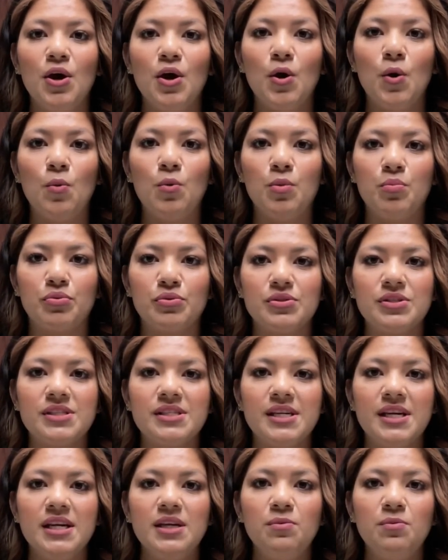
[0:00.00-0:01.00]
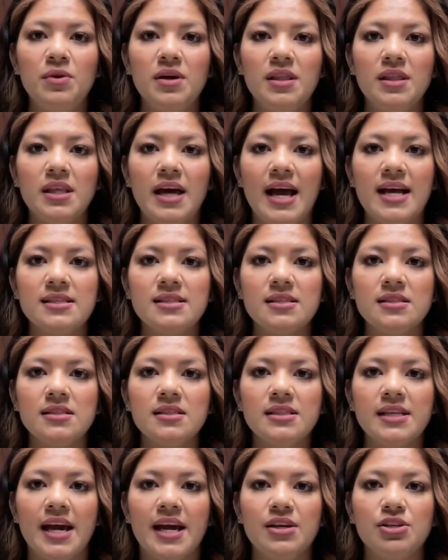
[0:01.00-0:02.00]
We proceed with
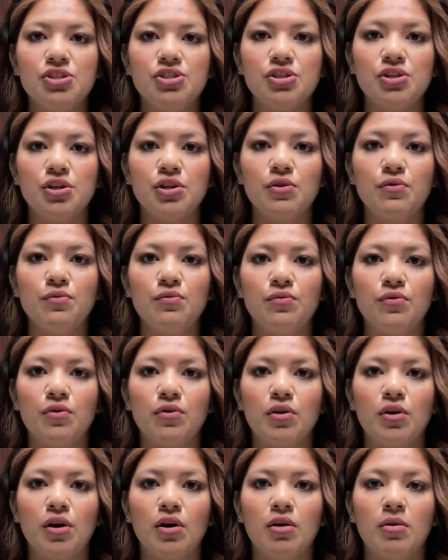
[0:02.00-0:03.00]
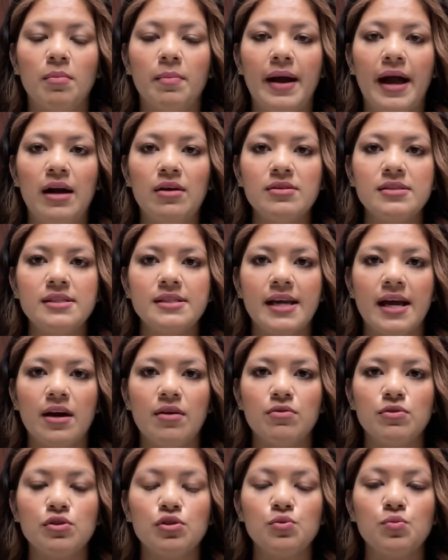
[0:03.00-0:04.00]
auscultation for her bowel
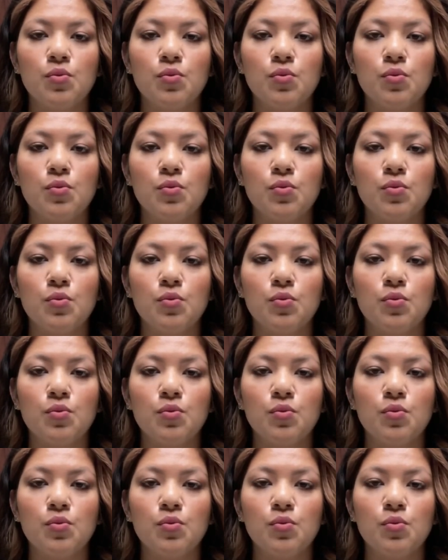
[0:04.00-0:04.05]
sounds